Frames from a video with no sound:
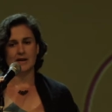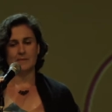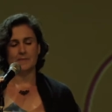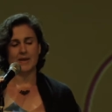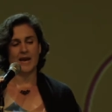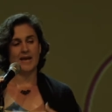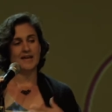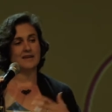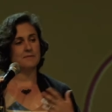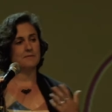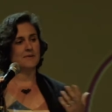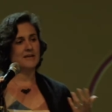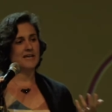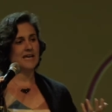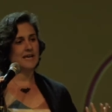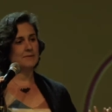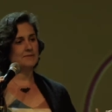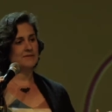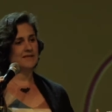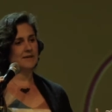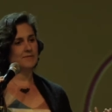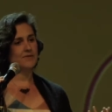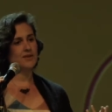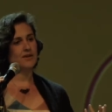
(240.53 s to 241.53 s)
and it
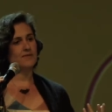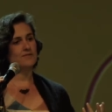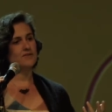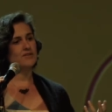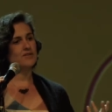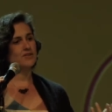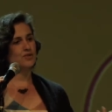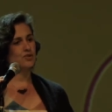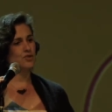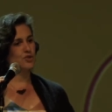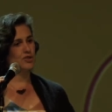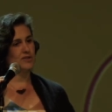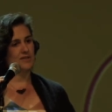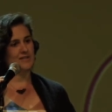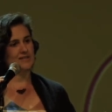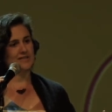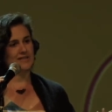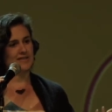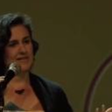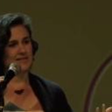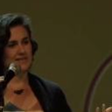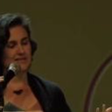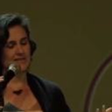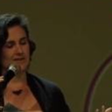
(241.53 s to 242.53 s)
became something of a social
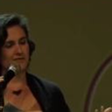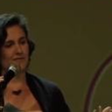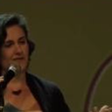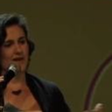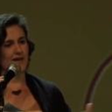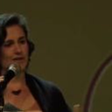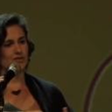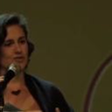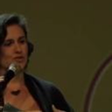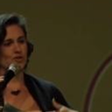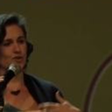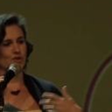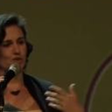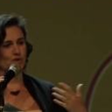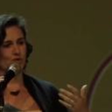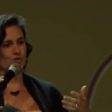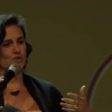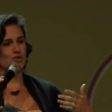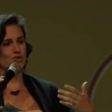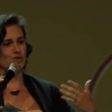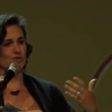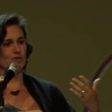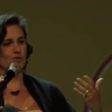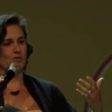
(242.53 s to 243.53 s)
status, in fact, to go
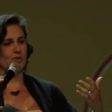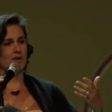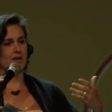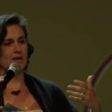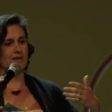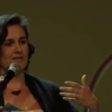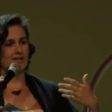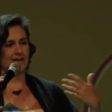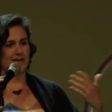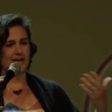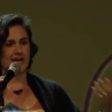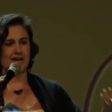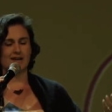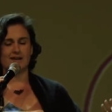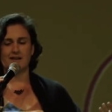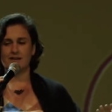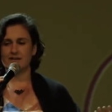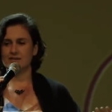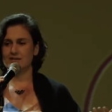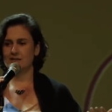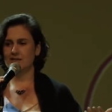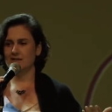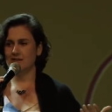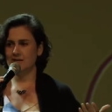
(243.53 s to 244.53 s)
to the
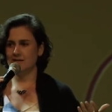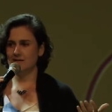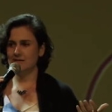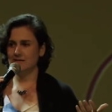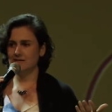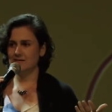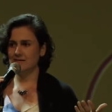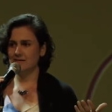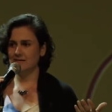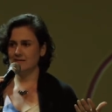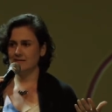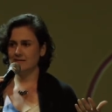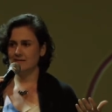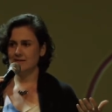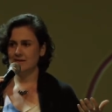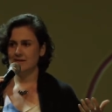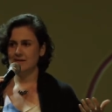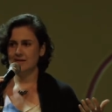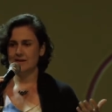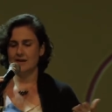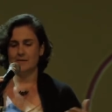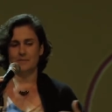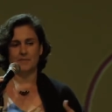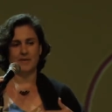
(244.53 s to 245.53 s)
Calcutta theatre
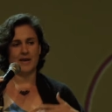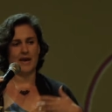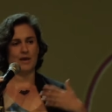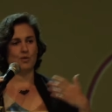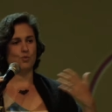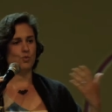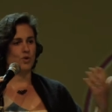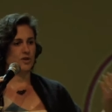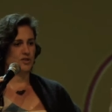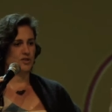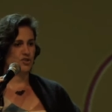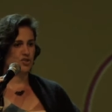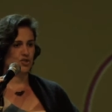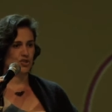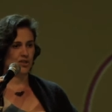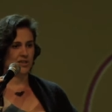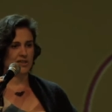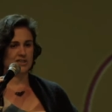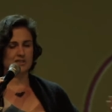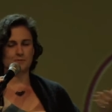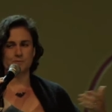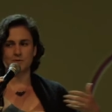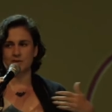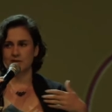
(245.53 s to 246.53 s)
and watch
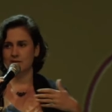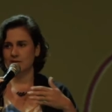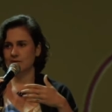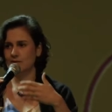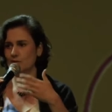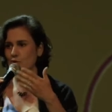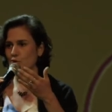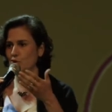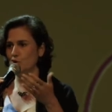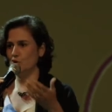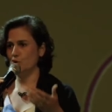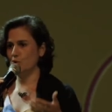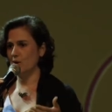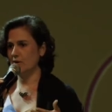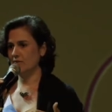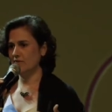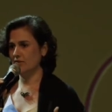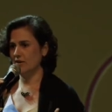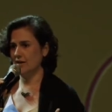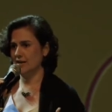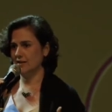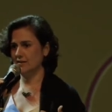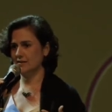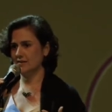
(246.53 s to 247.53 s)
Shakespeare or
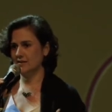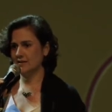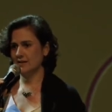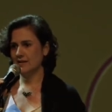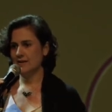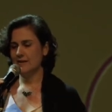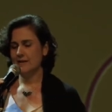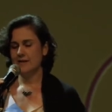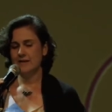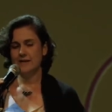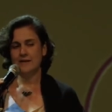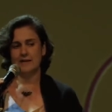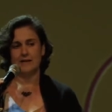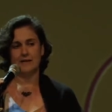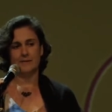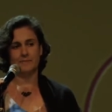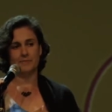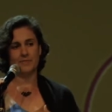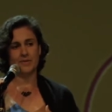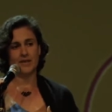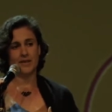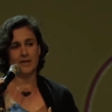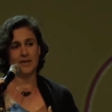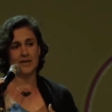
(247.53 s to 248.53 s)
whoever else.
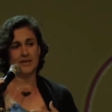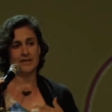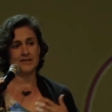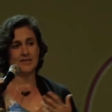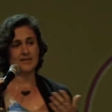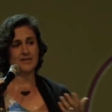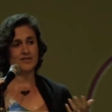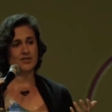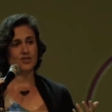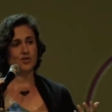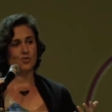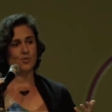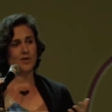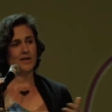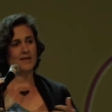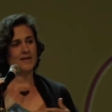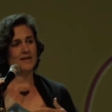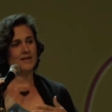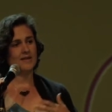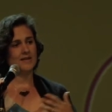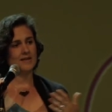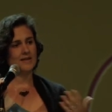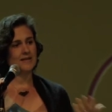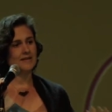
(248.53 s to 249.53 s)
It did so well
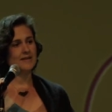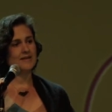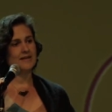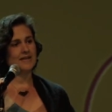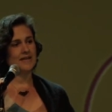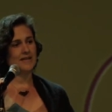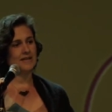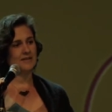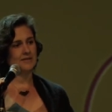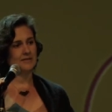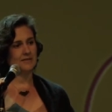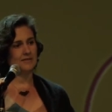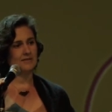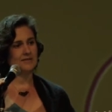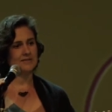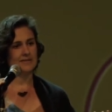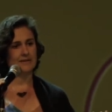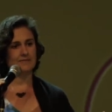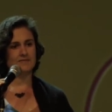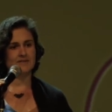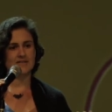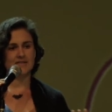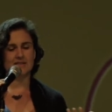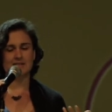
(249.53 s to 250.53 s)
that a year later,
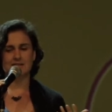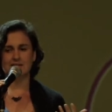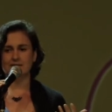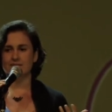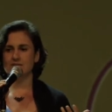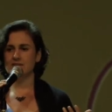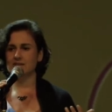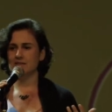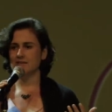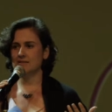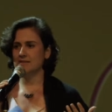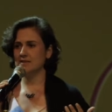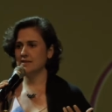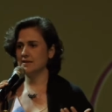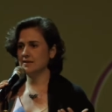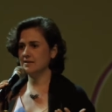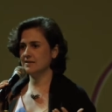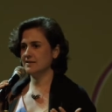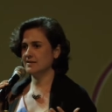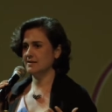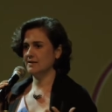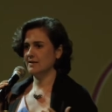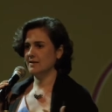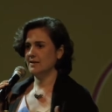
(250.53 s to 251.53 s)

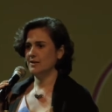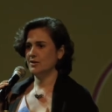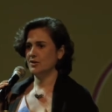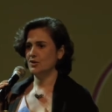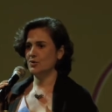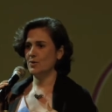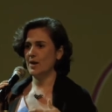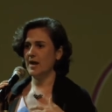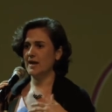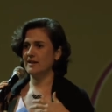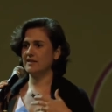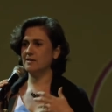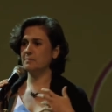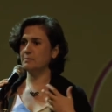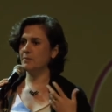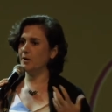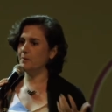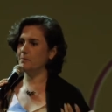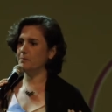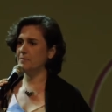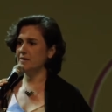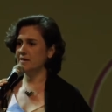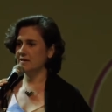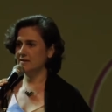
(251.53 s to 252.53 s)
1776, you had the
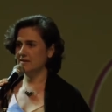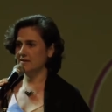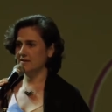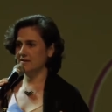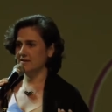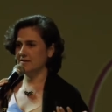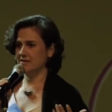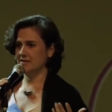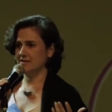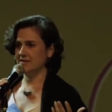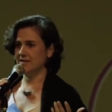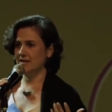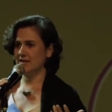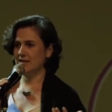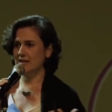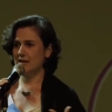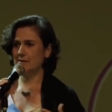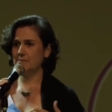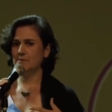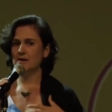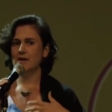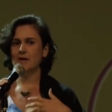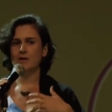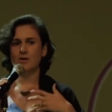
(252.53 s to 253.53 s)
Bombay Theatre set
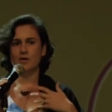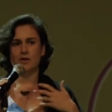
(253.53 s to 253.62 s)
up